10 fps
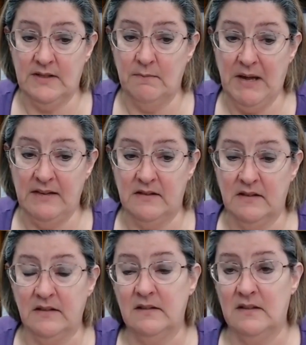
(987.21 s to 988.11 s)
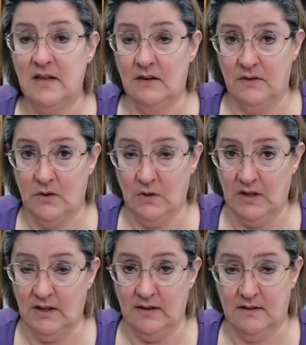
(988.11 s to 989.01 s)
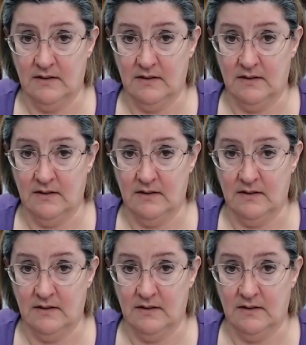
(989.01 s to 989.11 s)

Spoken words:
in pencil instead of acrylics?